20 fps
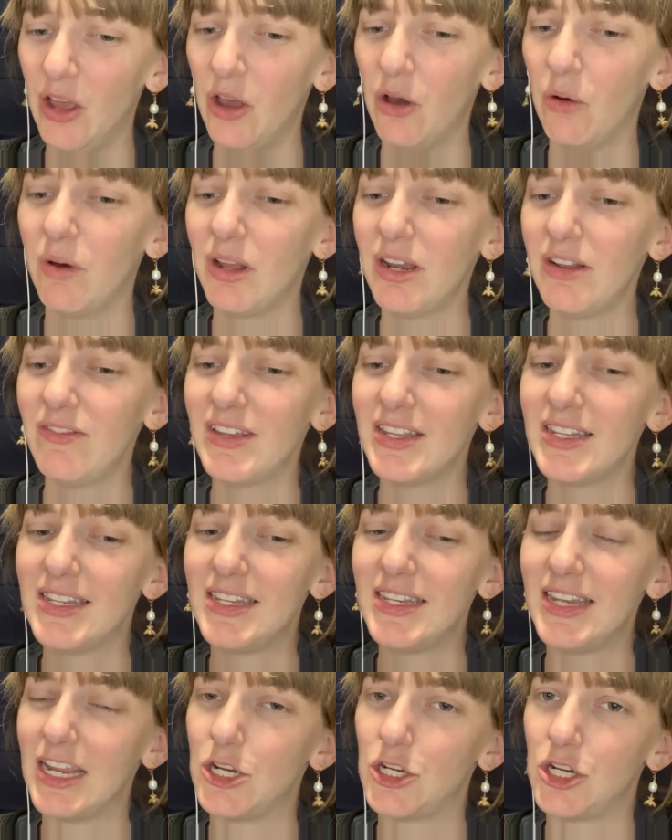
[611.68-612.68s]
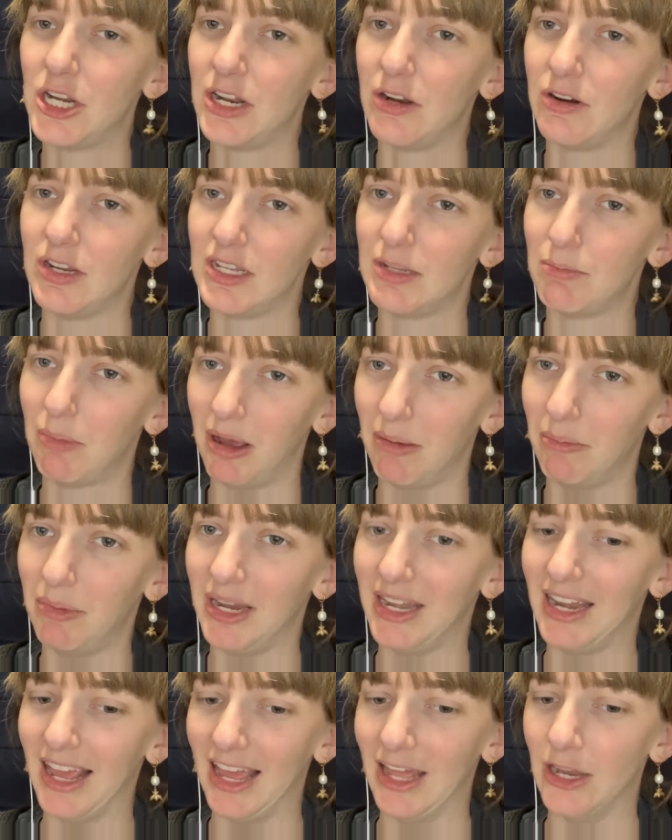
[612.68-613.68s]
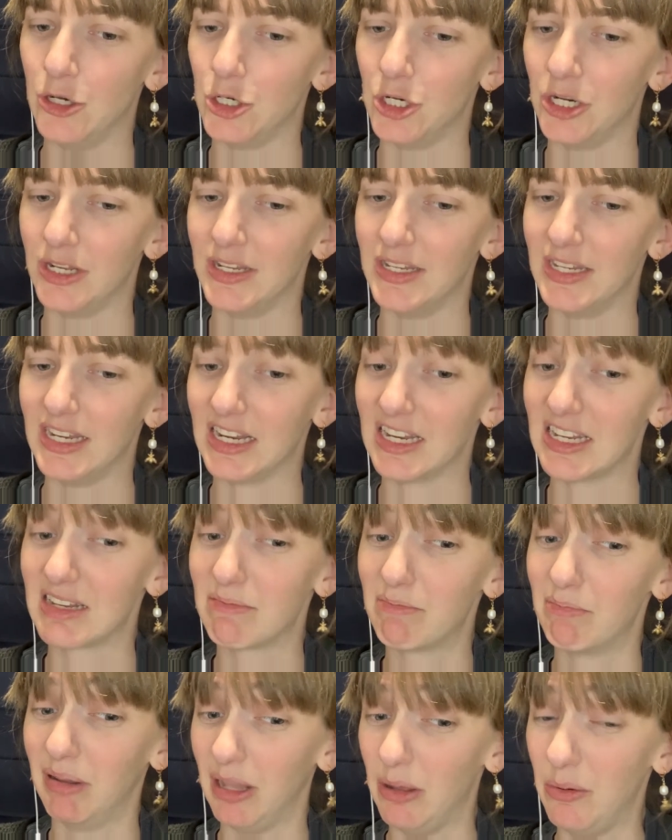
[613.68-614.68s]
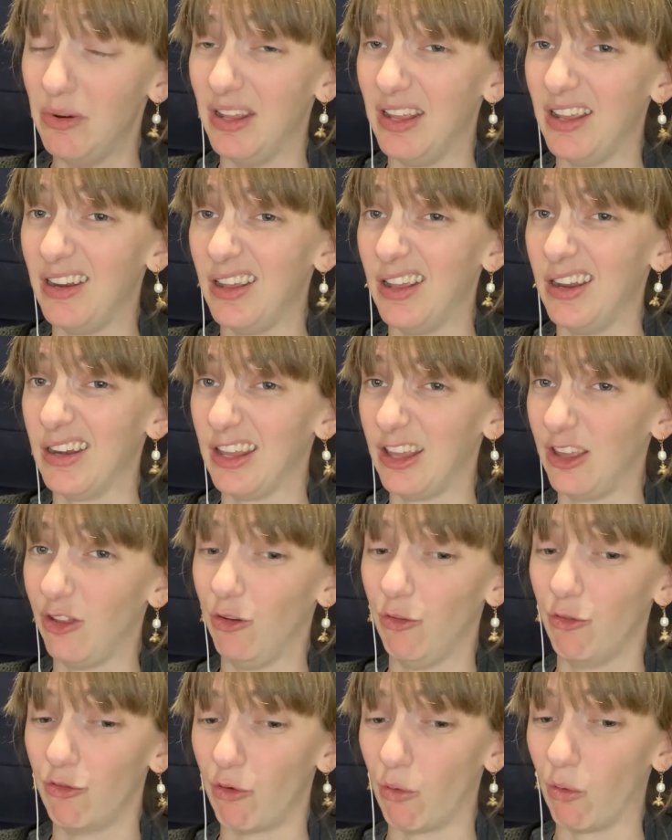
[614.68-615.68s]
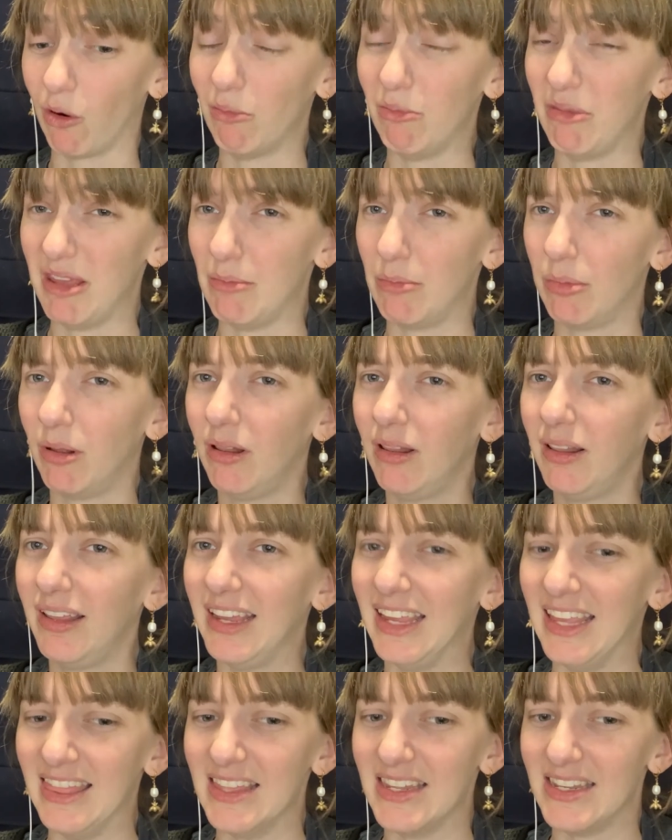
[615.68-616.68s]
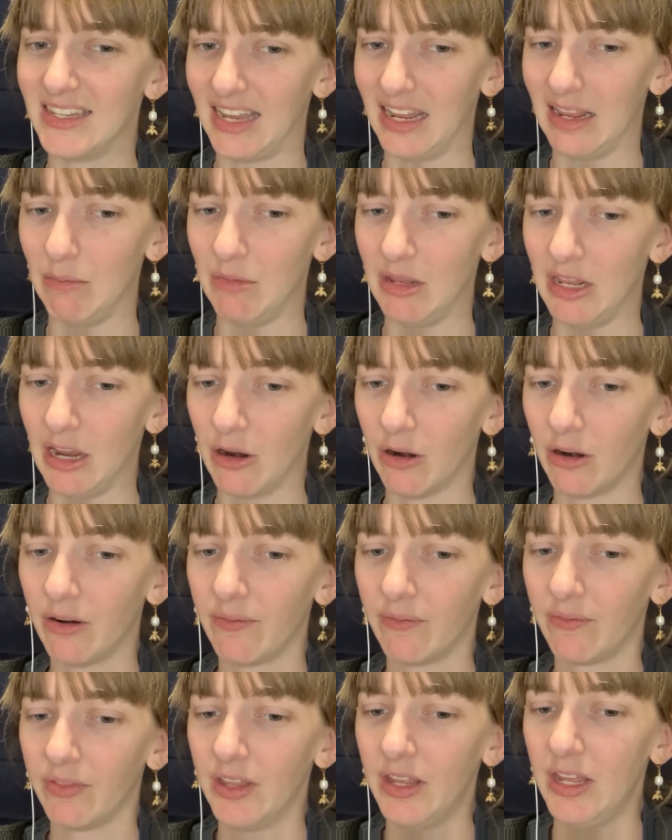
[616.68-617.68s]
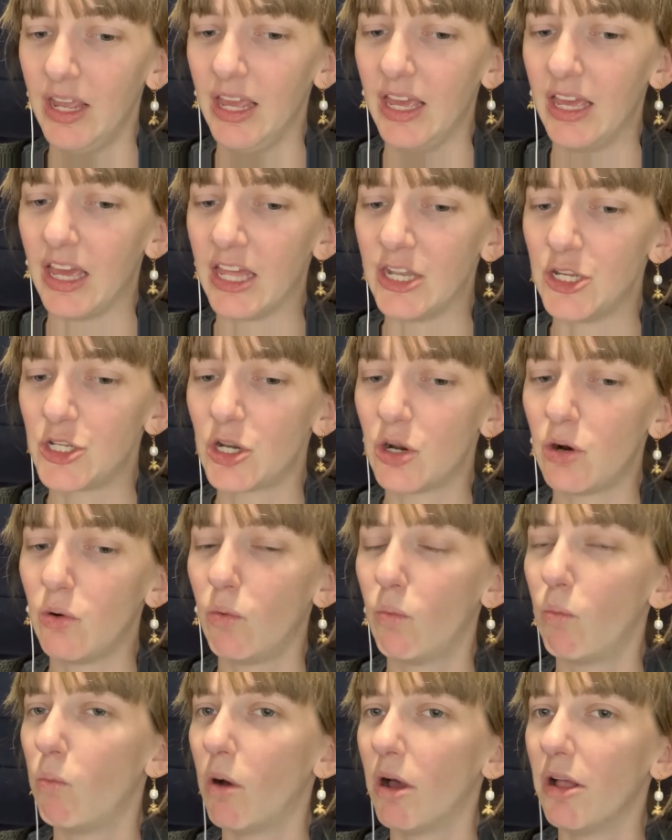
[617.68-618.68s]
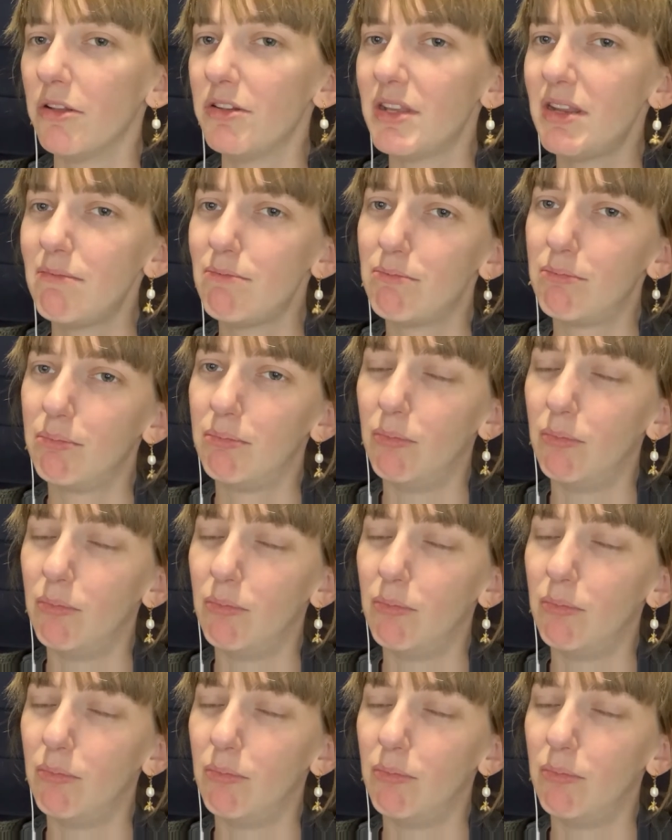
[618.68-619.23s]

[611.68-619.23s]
One of his stationary's pumping engines exploded and killed four people in the same year, and so Walton.